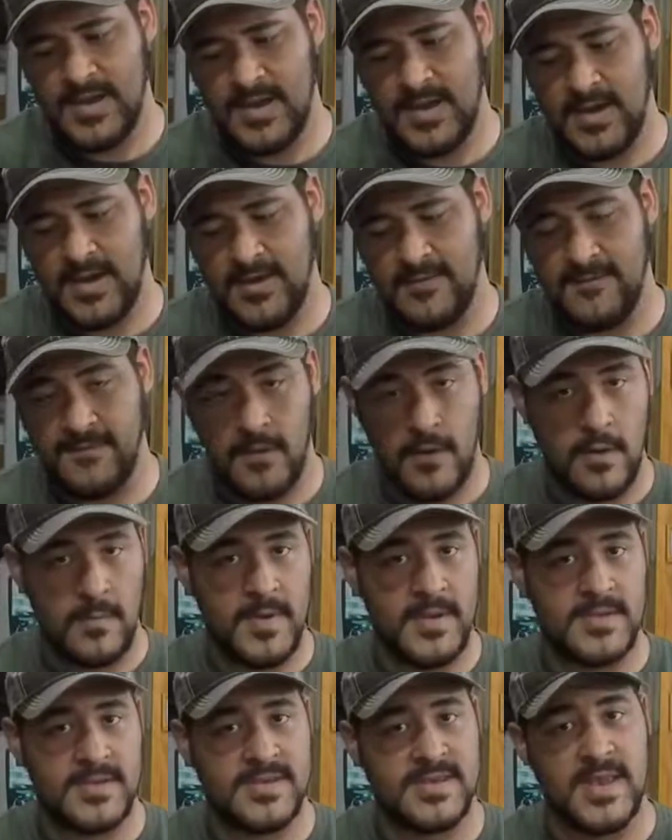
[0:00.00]

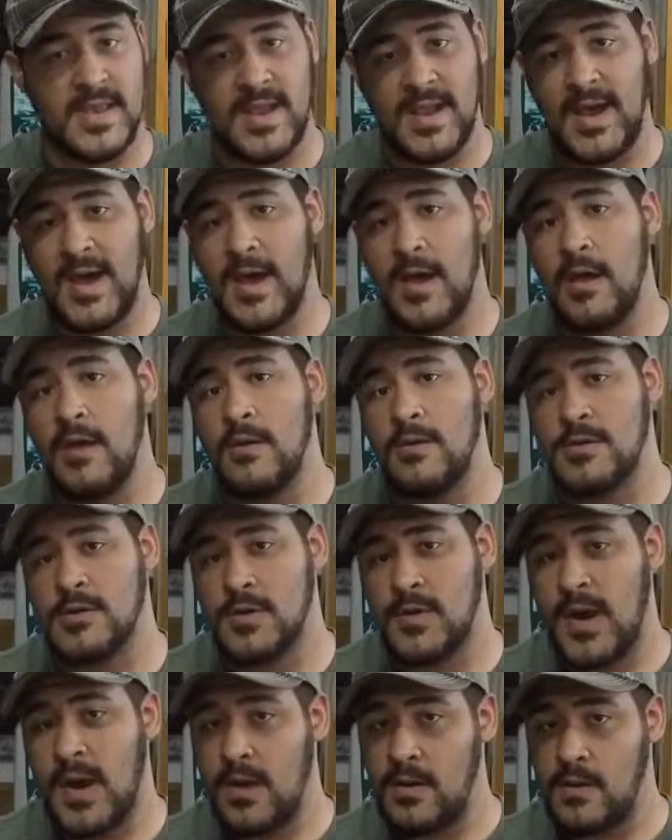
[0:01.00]
varmints like coyotes,
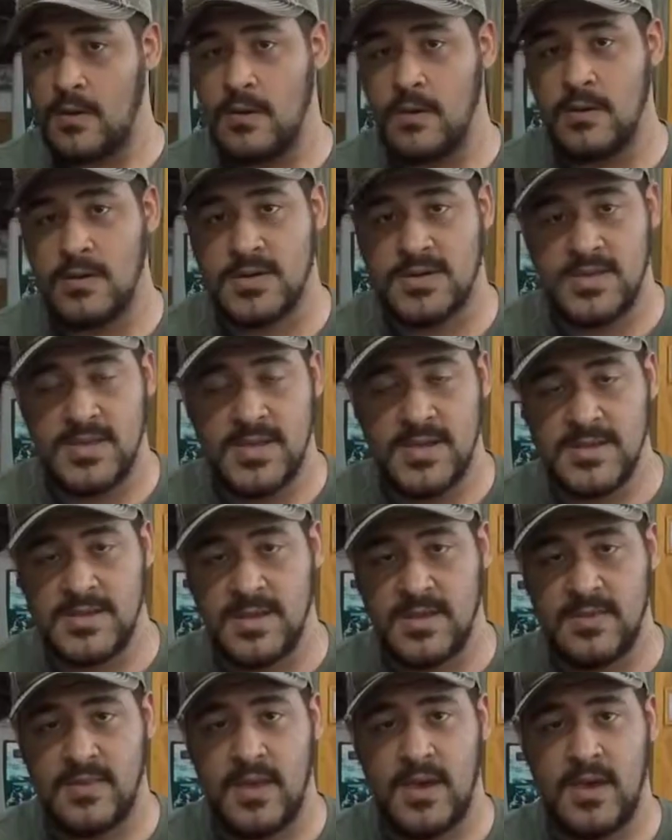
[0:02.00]
groundhogs, things
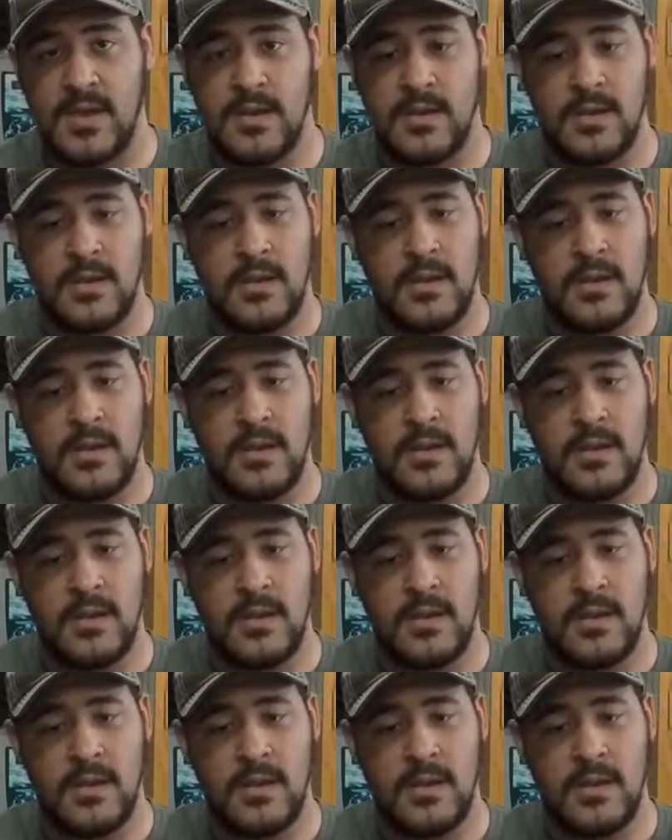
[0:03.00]
like that.